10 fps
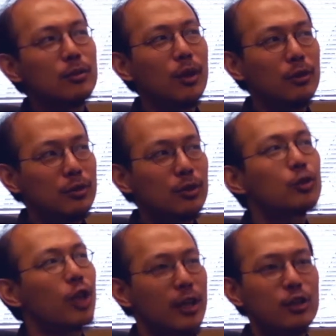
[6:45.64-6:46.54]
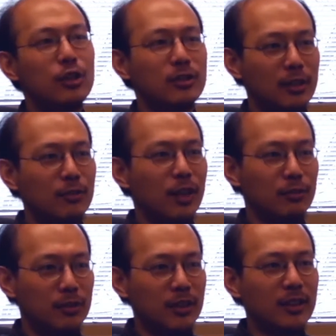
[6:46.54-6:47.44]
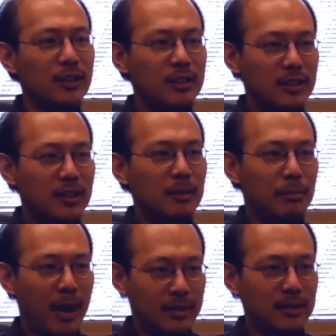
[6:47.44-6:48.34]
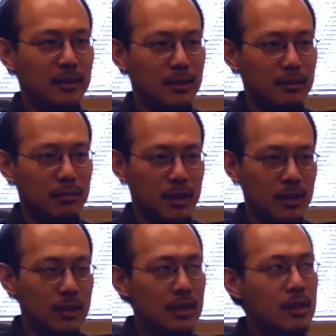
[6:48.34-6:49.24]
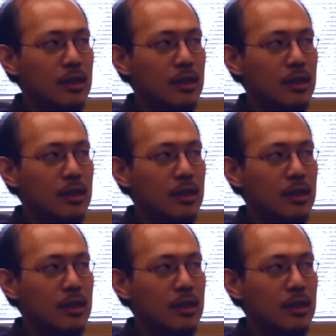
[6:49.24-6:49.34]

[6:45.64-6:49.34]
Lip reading: you know, search engines have definitely impacted me.